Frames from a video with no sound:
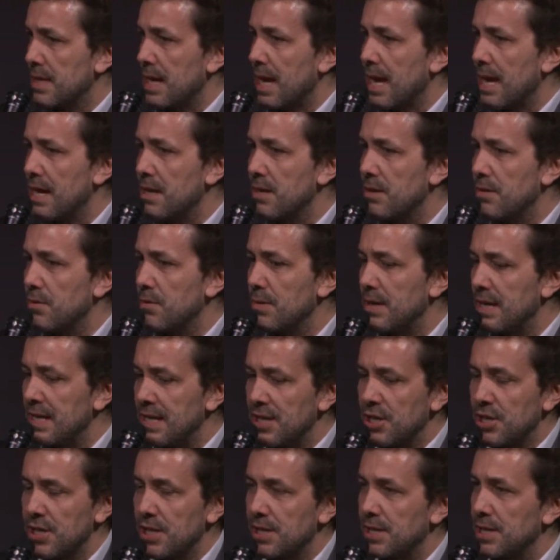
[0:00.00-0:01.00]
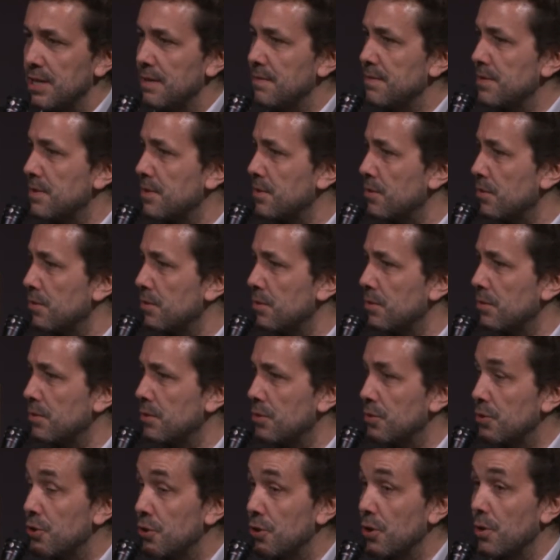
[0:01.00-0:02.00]
and new initiatives
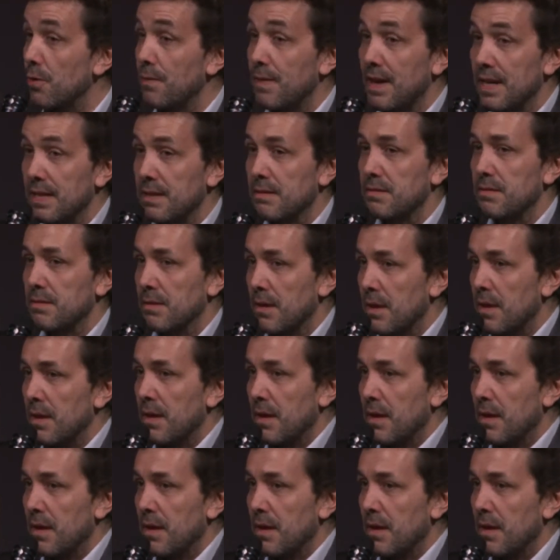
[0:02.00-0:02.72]
to show that